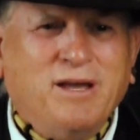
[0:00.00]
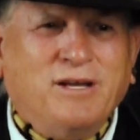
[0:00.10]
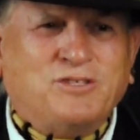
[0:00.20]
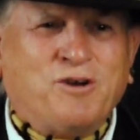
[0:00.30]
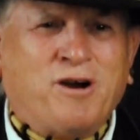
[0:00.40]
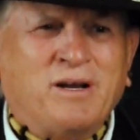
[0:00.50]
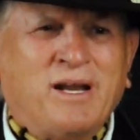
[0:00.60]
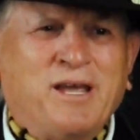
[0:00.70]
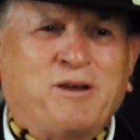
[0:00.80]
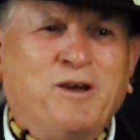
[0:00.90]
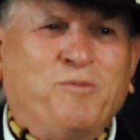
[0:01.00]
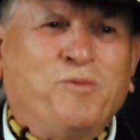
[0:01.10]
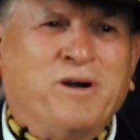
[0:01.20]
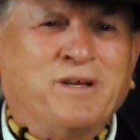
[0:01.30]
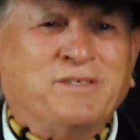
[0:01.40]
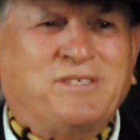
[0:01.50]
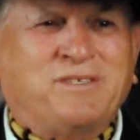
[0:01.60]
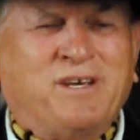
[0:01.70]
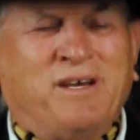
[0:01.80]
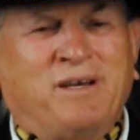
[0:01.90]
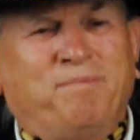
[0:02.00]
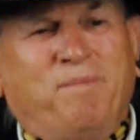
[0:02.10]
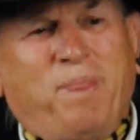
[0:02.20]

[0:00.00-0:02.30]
Sergeant Lincoln was the